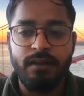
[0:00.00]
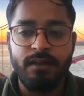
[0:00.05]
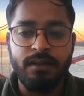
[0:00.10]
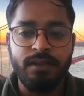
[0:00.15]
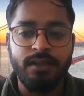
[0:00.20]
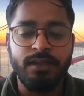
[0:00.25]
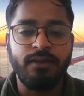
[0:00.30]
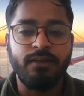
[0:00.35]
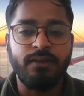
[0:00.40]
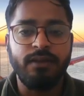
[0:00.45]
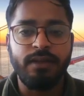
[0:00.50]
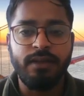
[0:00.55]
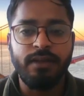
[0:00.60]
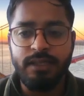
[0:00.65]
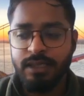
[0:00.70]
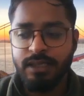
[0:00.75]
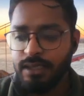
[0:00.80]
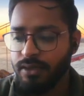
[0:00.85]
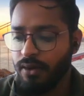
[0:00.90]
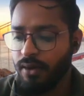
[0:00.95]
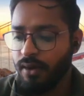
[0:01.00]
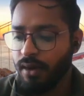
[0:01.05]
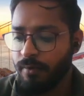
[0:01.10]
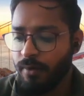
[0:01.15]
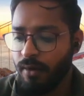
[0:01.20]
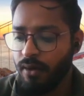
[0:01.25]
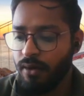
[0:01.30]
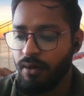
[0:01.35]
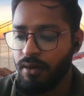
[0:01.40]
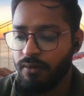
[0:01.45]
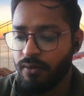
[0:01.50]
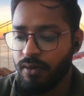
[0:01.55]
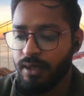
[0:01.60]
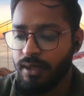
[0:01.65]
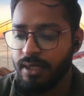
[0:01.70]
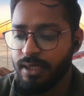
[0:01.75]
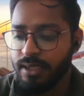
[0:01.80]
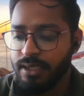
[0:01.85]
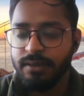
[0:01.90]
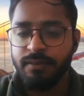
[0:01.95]
So this is all about
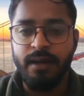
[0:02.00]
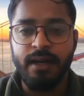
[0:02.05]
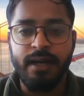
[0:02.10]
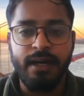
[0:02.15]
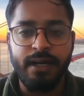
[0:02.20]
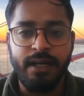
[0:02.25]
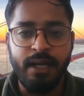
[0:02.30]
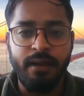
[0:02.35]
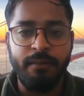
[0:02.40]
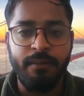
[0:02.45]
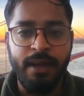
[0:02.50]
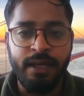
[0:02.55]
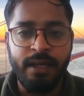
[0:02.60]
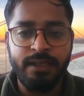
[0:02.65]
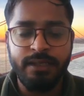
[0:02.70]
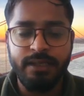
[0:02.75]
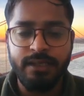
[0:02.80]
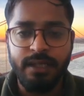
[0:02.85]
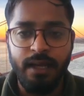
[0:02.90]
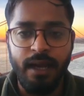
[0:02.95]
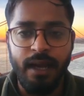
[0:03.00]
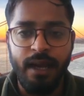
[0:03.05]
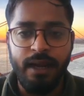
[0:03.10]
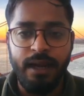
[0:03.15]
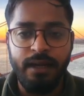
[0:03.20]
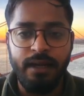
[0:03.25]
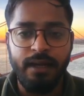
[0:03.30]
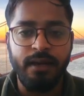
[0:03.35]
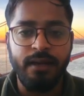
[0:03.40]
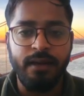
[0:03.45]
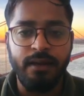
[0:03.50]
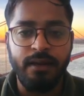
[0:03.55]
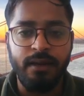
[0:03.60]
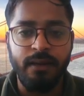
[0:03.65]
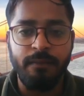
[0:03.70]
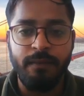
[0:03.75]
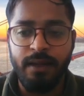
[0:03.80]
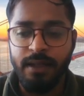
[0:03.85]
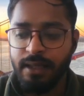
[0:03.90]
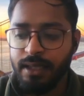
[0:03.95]
what is marketing mix, and
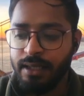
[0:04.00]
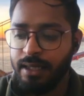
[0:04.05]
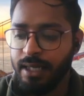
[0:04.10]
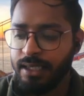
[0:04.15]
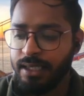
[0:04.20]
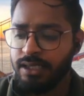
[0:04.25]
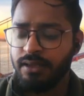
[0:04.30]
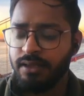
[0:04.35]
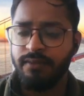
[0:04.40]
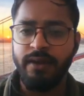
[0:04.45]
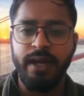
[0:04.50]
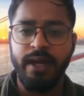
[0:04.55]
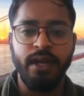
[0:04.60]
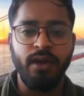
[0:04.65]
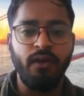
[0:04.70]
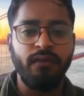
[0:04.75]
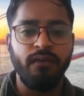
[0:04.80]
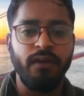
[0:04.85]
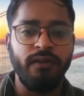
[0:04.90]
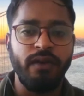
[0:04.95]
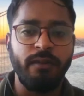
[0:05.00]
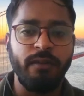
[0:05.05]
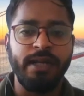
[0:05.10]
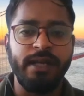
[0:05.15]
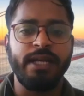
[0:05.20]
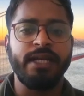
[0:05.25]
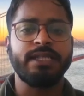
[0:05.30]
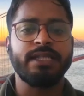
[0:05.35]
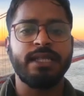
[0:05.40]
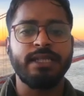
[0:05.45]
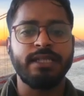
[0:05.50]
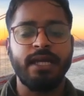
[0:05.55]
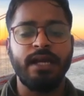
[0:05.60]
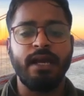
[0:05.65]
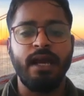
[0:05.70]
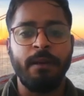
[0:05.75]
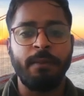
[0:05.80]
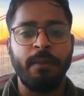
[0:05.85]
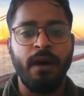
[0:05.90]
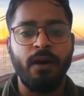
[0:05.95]
in the next video we will be
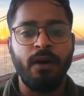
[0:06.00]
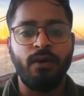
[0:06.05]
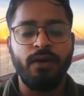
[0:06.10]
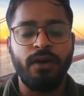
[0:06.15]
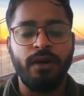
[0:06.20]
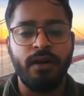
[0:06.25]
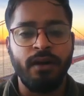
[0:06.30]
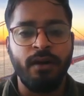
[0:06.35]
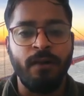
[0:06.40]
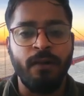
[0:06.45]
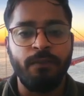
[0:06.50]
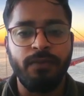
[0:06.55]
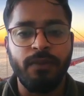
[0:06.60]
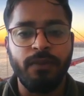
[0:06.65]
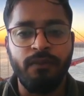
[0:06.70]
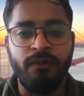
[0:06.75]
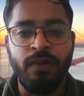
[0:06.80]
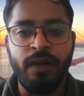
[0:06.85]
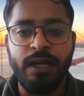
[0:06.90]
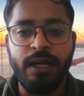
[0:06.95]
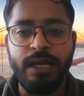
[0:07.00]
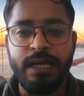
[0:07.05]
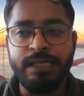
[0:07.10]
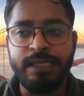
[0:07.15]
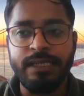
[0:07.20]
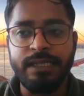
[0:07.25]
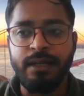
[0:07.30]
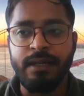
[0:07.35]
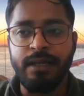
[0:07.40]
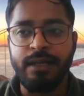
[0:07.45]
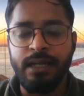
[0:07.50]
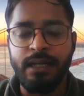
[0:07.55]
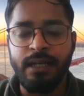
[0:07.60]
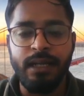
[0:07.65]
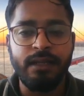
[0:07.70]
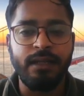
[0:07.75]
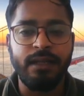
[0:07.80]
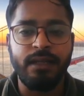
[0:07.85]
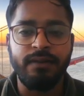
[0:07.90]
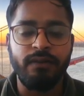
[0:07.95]
discussing about what is the
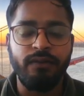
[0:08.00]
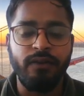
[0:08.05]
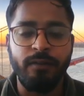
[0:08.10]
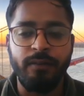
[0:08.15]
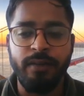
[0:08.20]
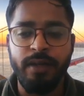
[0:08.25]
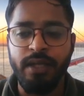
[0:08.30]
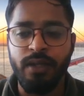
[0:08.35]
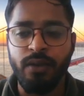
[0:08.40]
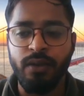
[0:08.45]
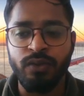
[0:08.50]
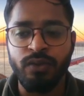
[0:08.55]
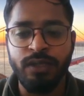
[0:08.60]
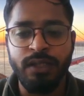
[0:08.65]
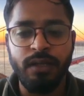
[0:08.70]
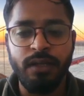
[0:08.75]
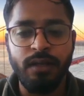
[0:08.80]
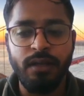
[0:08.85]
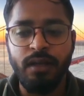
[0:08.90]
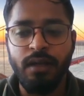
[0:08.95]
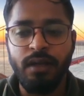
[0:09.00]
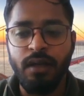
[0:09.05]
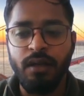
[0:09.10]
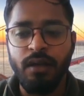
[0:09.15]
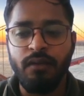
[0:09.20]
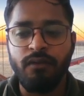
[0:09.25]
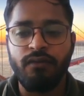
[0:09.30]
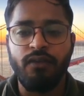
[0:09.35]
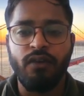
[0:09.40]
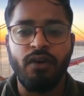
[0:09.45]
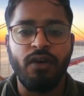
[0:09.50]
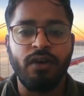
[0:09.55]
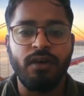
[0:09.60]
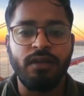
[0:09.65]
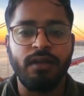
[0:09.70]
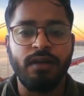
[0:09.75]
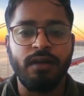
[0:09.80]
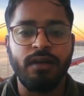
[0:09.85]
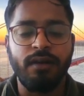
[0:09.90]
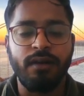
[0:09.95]
data that we will be using for
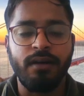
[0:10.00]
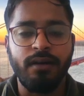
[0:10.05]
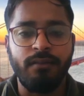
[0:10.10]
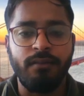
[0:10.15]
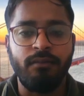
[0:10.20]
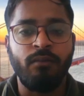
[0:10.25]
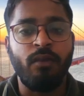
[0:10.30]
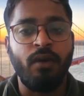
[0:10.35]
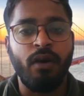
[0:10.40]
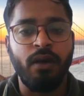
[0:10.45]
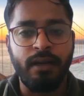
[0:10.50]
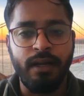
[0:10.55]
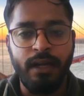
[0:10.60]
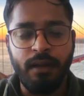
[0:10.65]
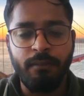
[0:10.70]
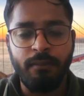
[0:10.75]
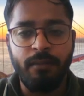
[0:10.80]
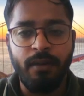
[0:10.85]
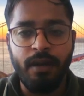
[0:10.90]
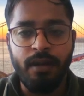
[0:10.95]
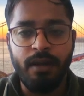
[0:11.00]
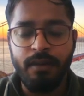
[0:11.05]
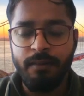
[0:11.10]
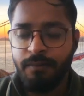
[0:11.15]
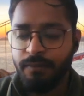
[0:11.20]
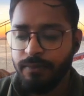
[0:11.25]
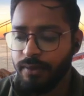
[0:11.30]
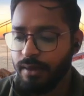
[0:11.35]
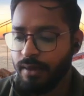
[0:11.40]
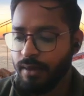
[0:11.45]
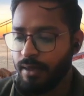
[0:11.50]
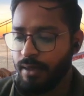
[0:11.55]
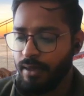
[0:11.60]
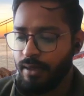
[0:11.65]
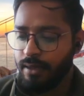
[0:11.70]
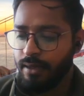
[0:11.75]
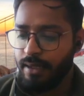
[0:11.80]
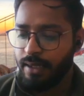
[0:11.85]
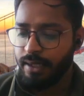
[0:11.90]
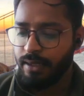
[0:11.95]
the modeling part,
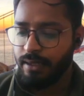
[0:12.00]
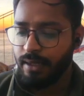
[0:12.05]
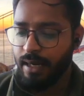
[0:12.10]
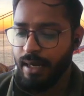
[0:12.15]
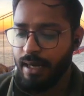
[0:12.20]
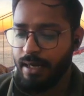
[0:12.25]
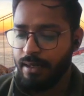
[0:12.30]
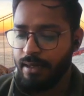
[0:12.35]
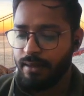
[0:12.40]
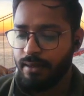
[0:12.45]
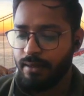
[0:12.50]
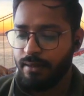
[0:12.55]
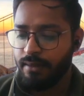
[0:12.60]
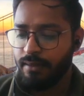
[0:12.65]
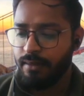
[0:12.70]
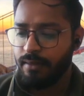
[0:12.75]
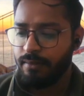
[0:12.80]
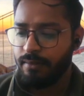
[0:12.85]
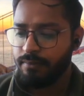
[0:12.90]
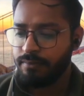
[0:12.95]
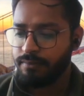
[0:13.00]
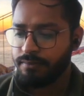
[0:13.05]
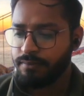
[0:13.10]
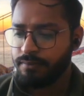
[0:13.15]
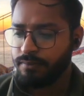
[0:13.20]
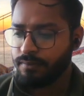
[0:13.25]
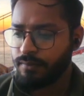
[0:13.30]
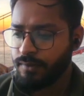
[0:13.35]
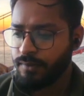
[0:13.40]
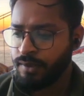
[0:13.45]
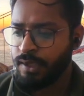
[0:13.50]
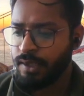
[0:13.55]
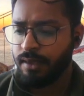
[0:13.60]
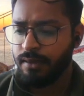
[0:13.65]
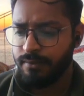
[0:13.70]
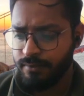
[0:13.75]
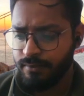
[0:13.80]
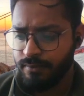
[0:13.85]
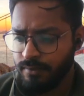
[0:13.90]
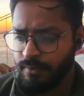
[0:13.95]
right? And
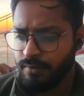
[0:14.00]
yeah,